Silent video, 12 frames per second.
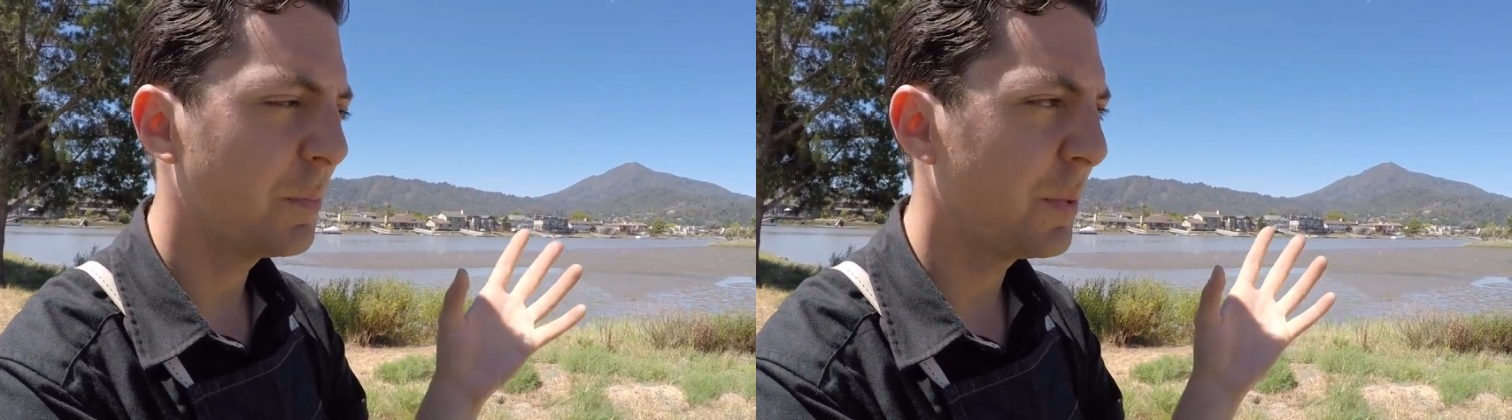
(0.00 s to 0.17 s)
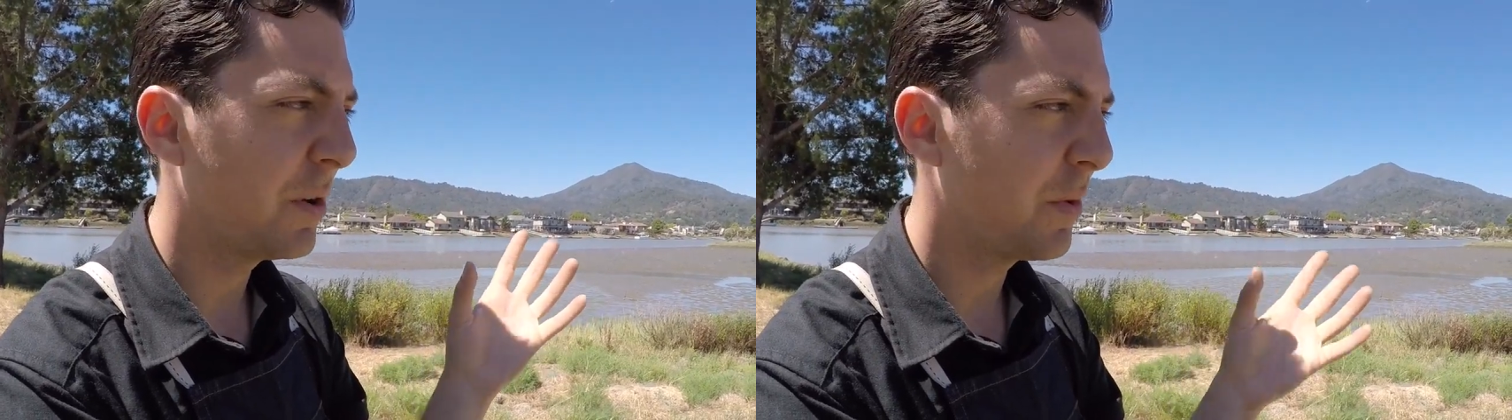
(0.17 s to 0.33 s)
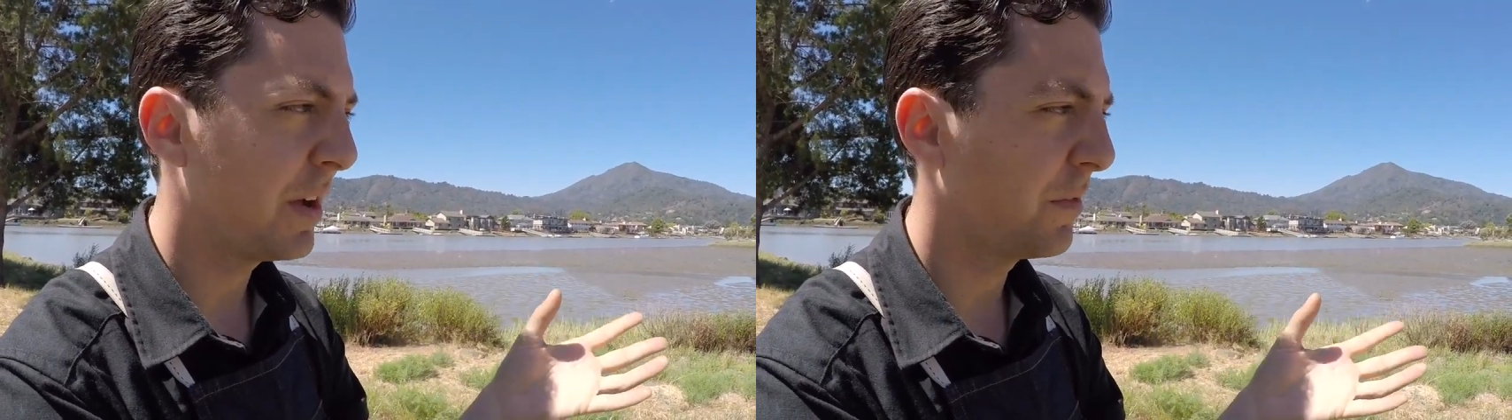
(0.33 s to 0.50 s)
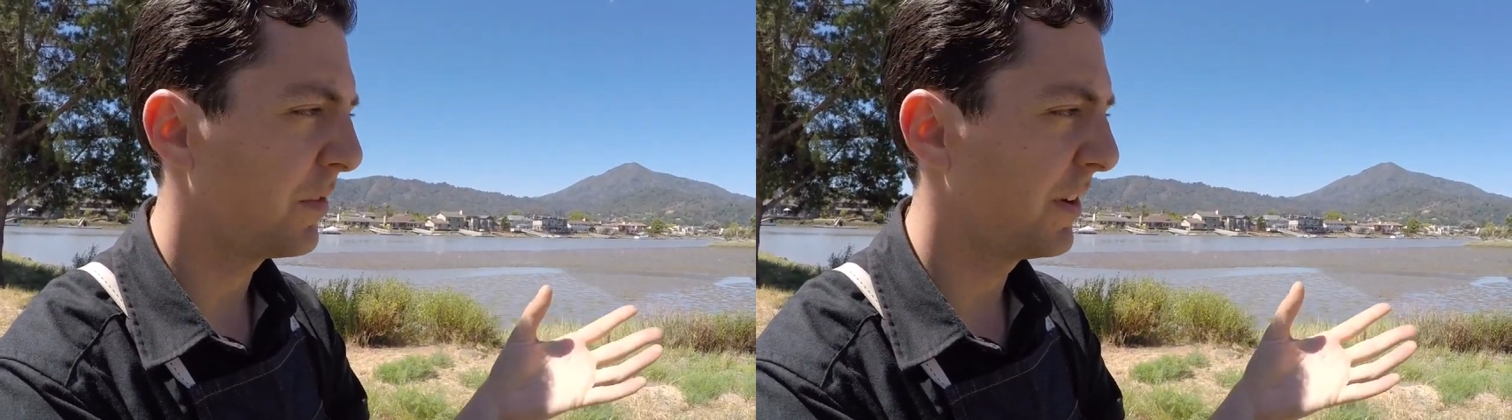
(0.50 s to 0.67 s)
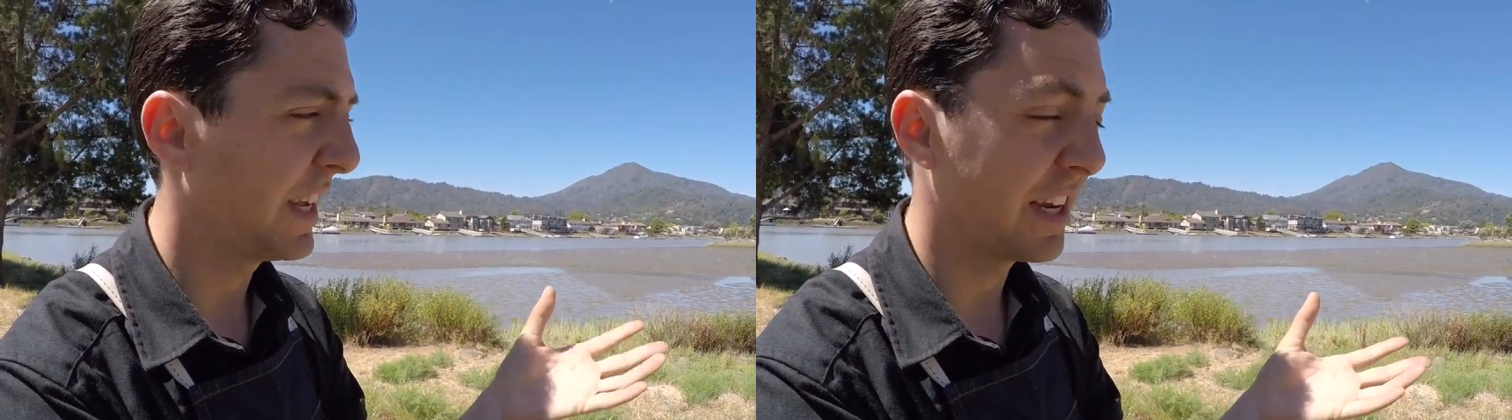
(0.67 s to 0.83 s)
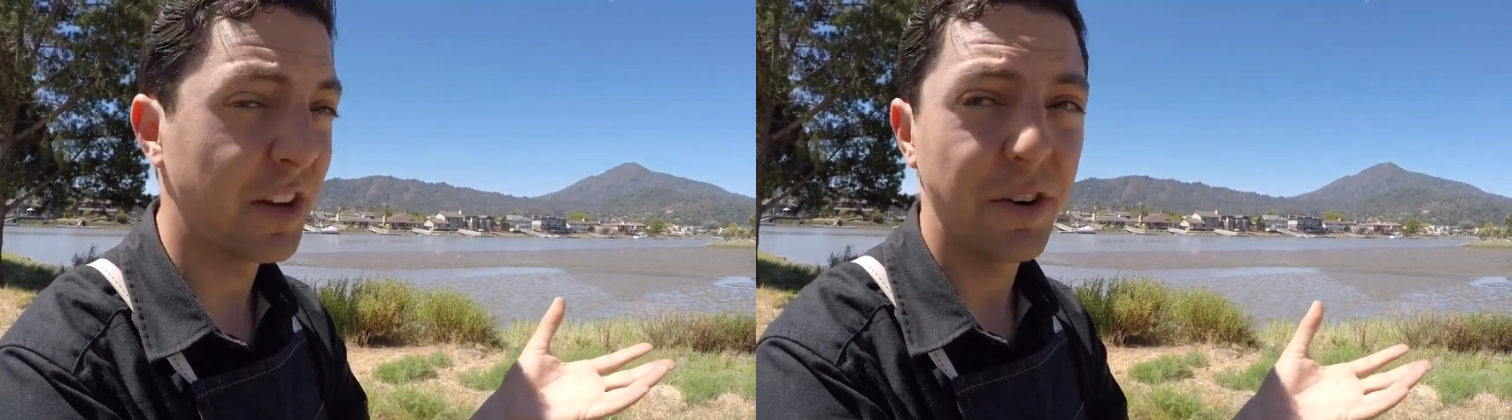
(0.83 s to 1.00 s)
been around for
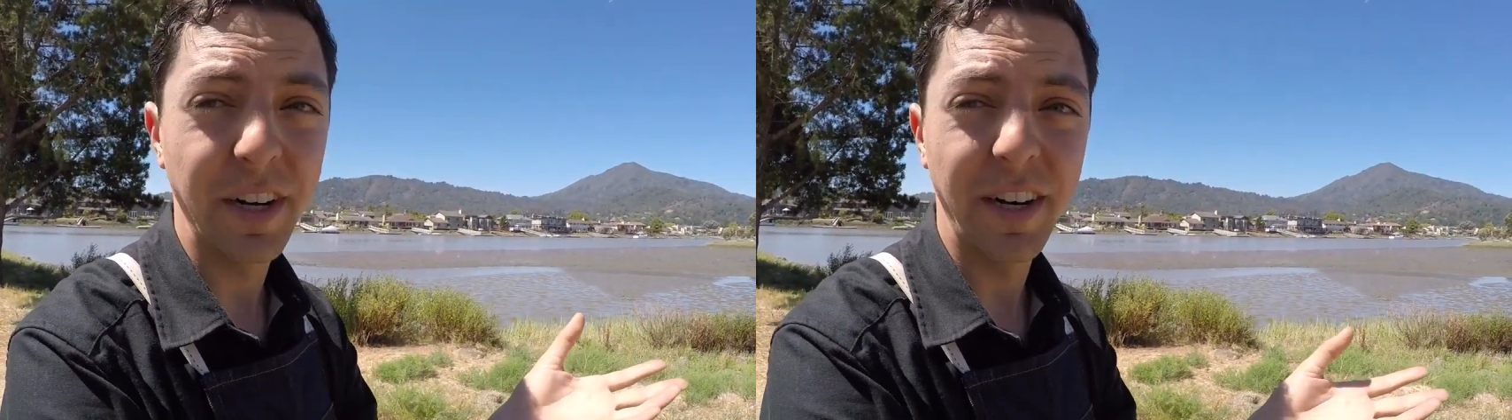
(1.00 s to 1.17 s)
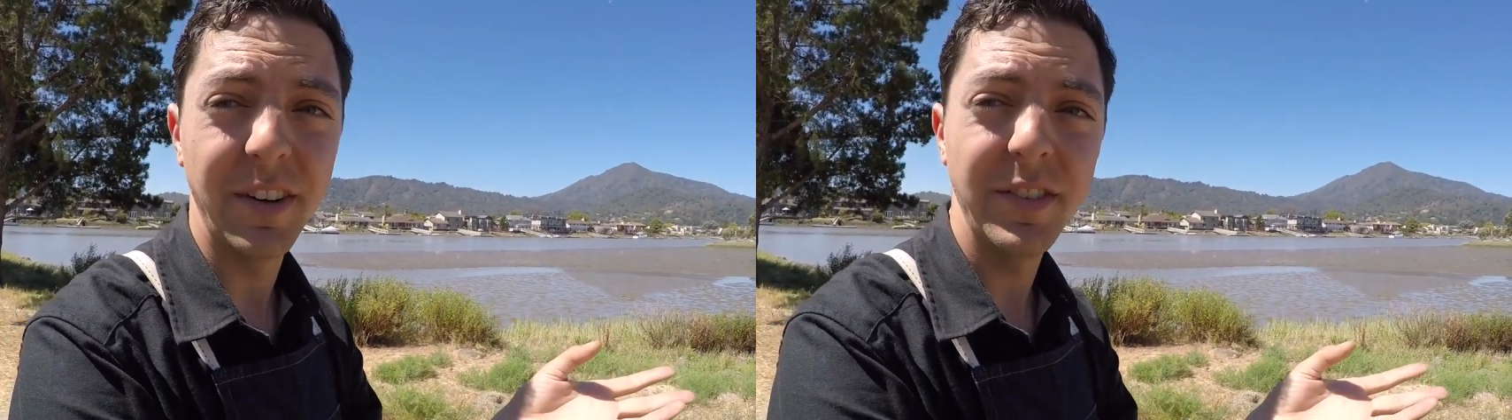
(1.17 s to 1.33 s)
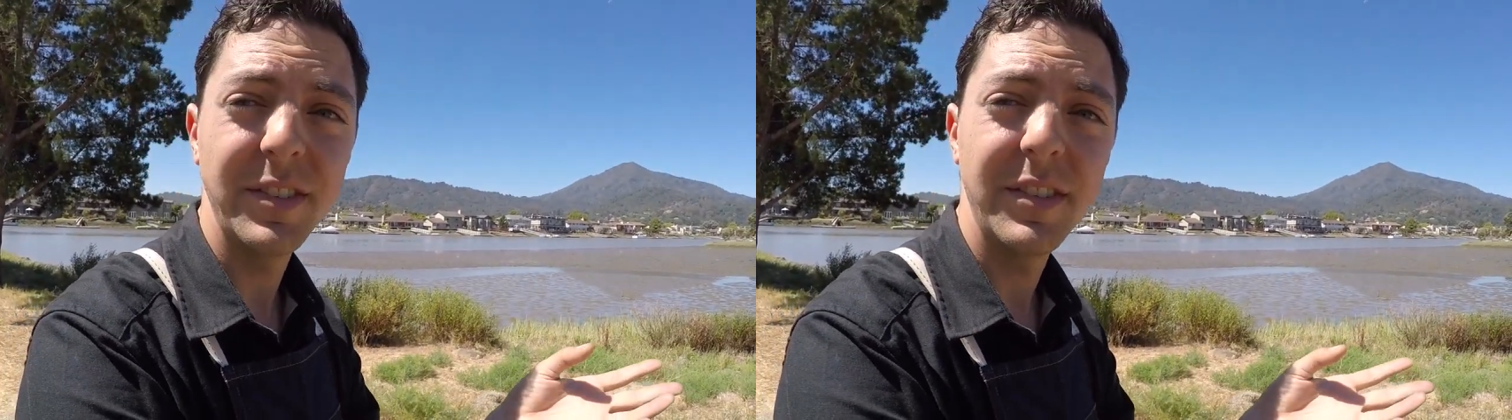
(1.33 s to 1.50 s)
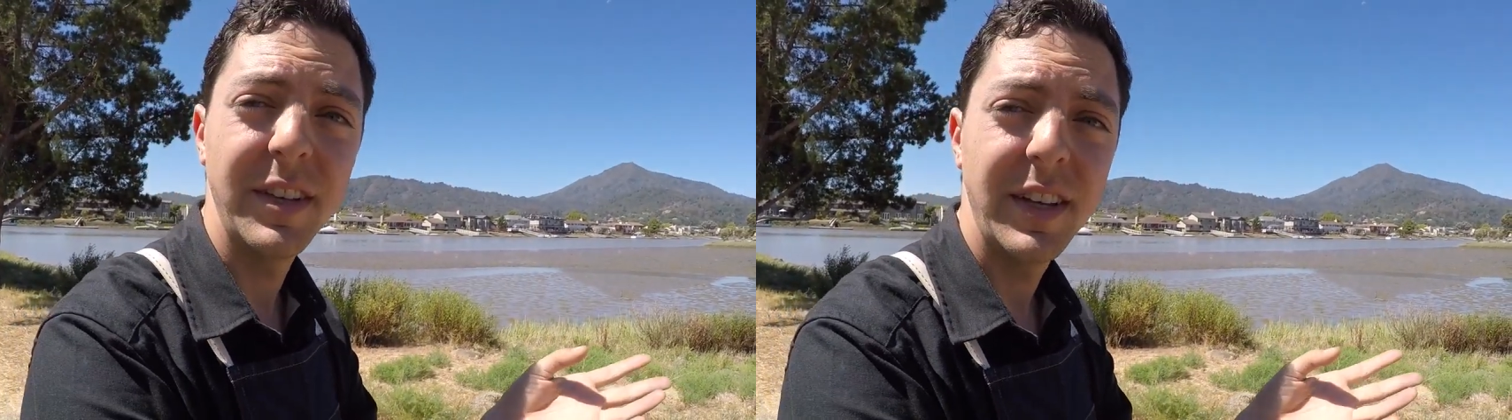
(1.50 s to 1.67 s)
I think 100 years.